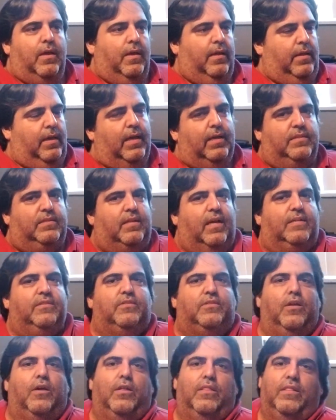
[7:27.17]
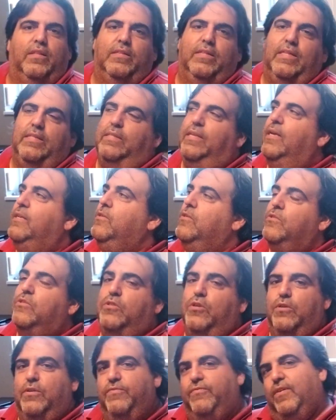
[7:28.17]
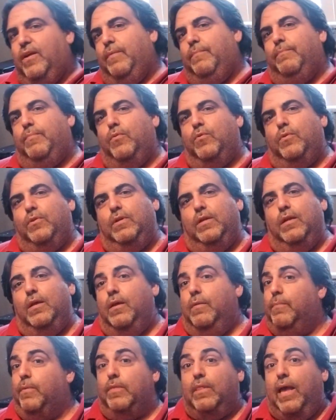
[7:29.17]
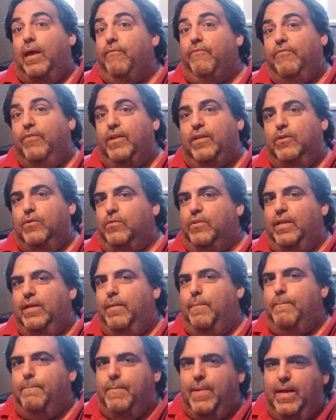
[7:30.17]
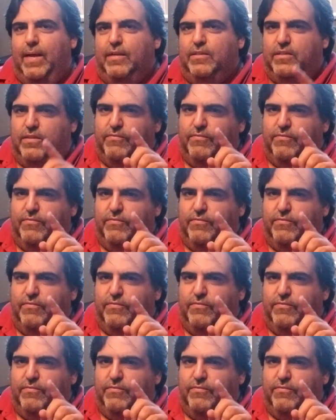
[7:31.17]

Yes, I saw the Nintendo certified board, but that video didn't match.